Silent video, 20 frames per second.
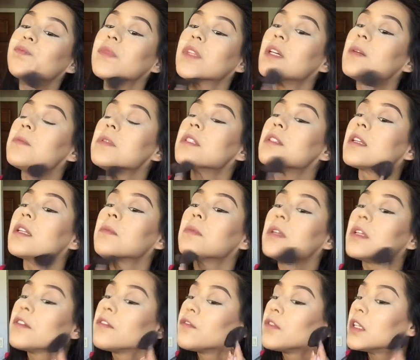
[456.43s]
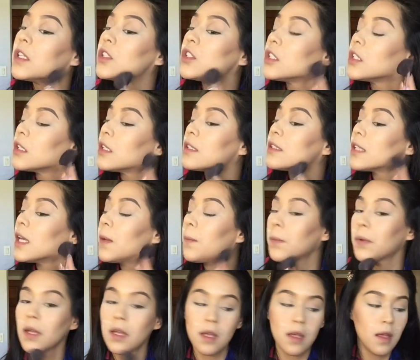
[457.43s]
I'm just gonna be finishing this
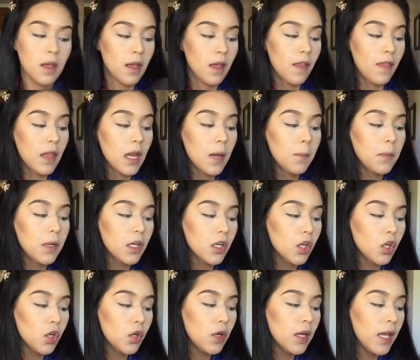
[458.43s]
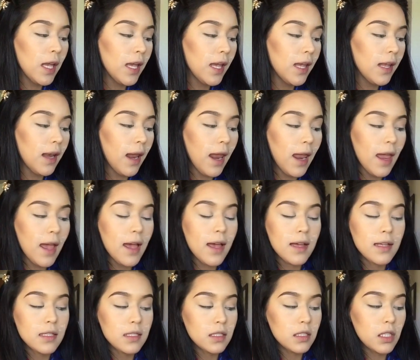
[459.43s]
up. And then I'm gonna go ahead
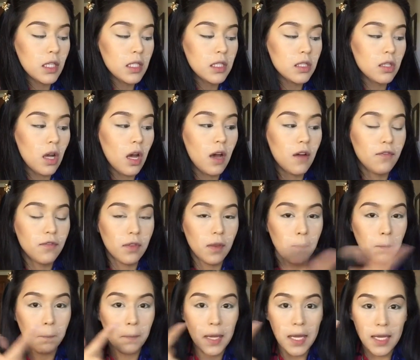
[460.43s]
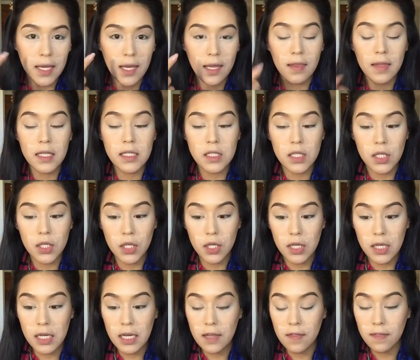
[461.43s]
and dust off the baking that's
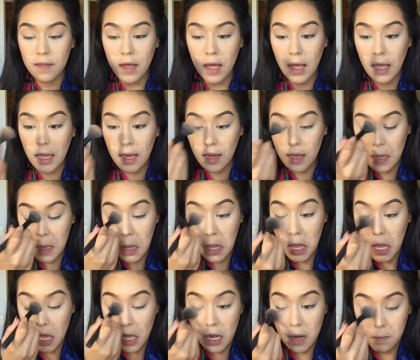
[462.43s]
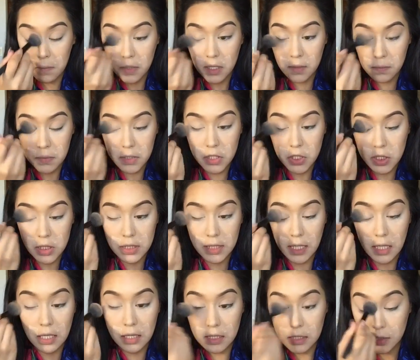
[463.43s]
underneath the eye. I'm gonna be just
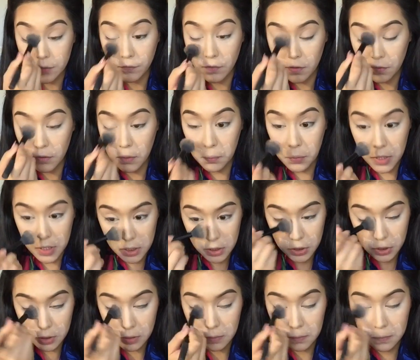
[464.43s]
getting this fluffy brush.